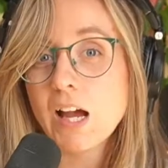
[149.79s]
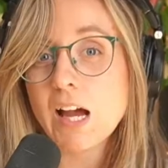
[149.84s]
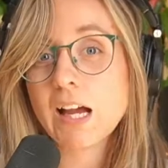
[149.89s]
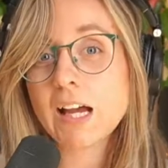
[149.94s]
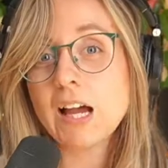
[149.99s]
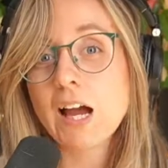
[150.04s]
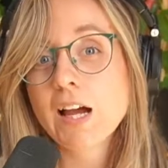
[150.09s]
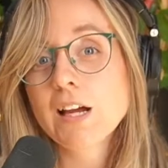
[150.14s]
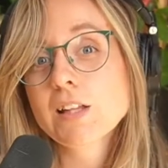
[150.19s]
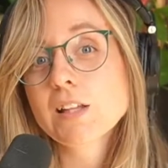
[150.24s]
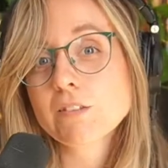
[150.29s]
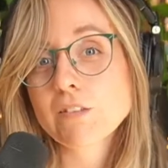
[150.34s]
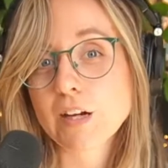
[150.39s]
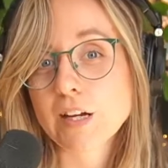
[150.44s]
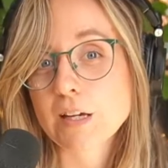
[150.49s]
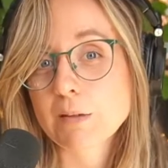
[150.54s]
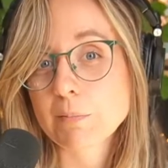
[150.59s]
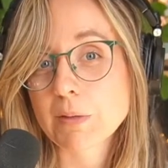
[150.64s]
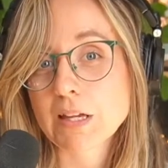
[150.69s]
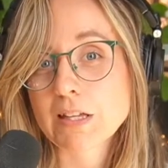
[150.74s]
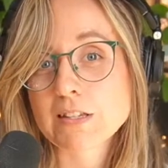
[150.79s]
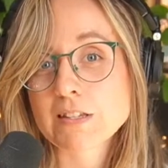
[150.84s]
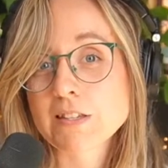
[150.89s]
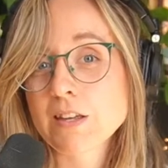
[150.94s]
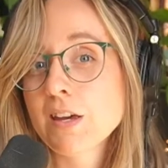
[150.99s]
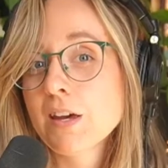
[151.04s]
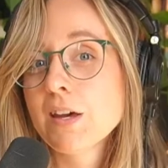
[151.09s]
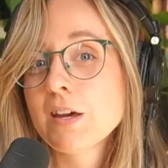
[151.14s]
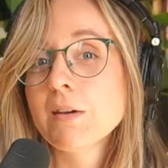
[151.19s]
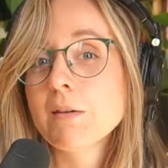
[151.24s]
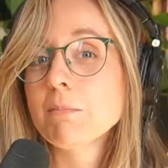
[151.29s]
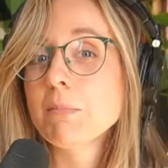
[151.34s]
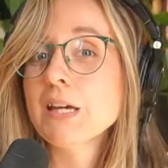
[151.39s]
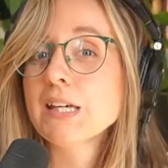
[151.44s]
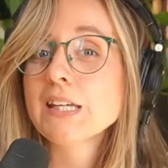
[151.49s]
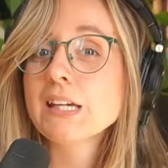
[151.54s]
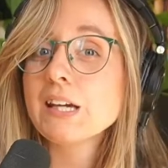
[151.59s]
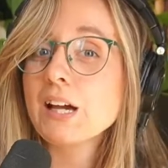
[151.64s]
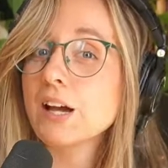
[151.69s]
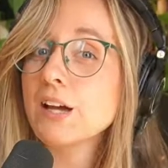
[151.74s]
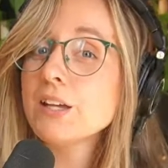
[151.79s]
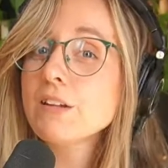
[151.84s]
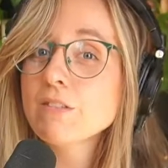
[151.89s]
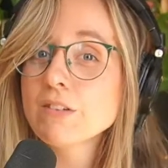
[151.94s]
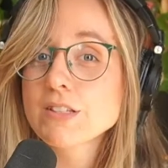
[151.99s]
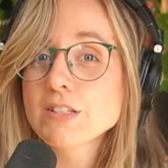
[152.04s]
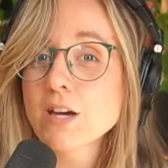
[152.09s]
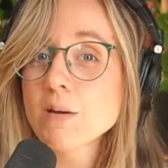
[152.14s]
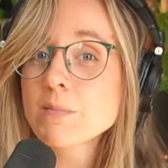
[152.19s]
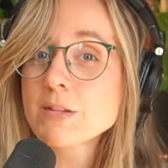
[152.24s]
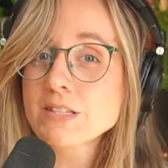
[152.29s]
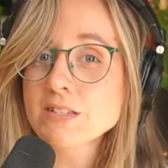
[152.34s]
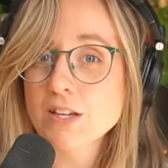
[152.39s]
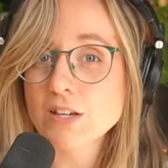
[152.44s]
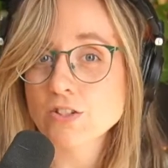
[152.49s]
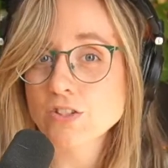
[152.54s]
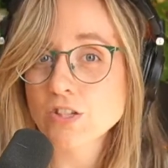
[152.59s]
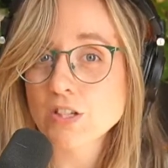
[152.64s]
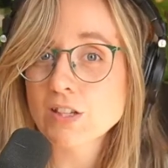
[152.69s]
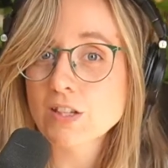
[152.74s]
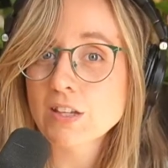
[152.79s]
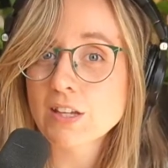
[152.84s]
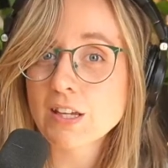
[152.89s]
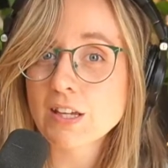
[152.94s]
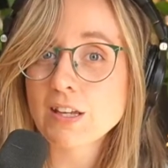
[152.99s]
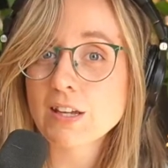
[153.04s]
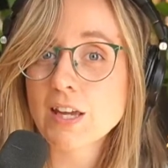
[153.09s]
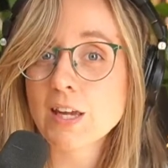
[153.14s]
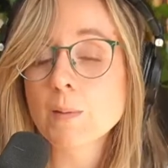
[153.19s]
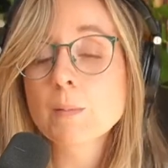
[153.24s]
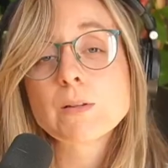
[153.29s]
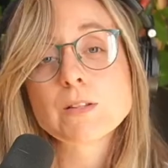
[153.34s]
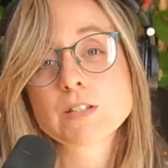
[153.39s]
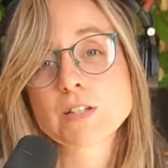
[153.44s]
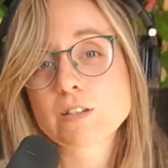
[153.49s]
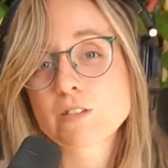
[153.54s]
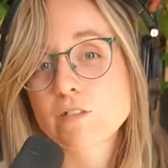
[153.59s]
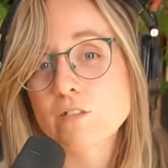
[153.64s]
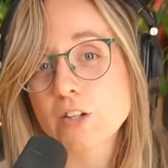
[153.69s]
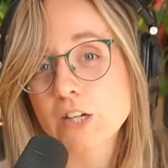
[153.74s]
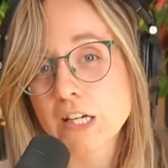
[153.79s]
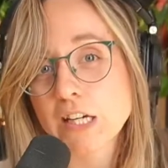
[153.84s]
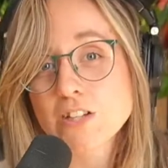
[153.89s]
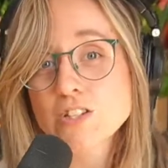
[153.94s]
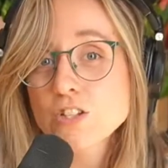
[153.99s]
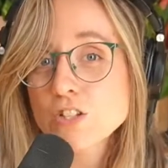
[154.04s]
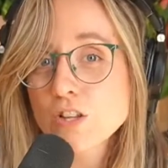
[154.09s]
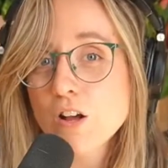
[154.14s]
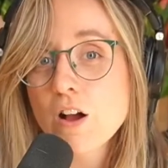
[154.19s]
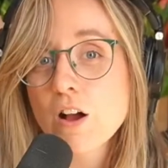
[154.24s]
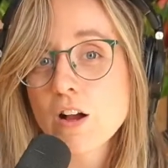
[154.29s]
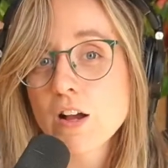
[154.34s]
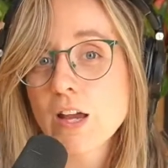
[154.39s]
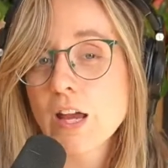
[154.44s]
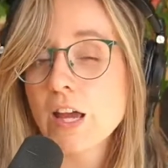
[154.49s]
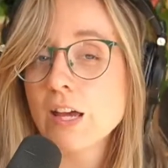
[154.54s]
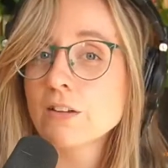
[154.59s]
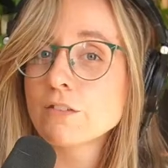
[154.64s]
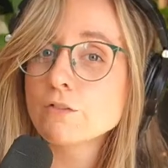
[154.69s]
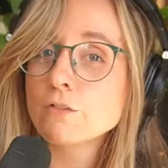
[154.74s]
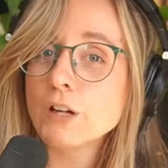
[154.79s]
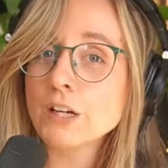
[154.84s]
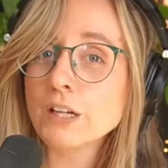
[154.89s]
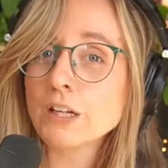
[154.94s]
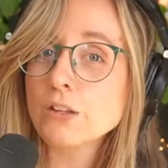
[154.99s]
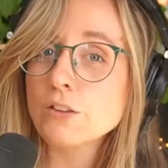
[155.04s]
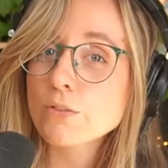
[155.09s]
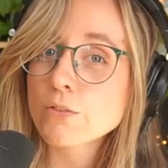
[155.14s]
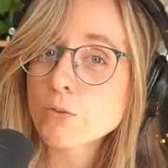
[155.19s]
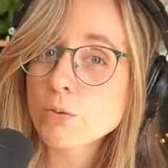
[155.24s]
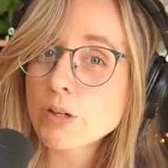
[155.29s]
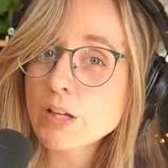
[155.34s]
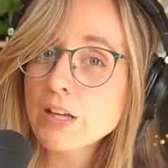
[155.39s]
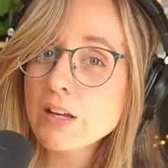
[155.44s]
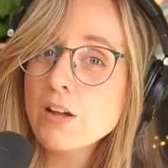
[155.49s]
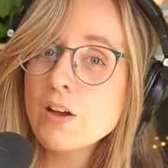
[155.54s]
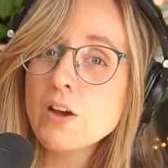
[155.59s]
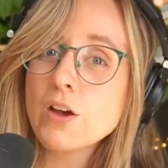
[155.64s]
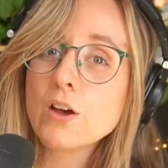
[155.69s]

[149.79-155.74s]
I highly recommend making kind of a dummy session in Ableton for each song and running through it.